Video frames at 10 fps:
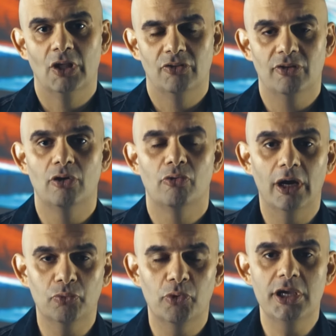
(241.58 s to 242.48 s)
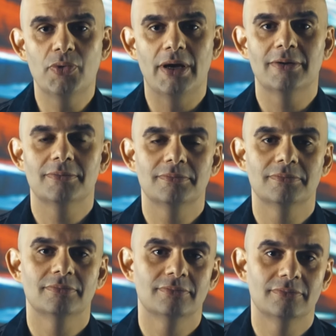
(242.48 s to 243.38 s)
So right where you are,
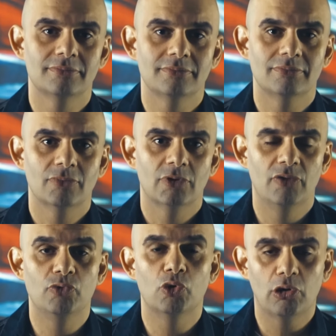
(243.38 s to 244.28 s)
if you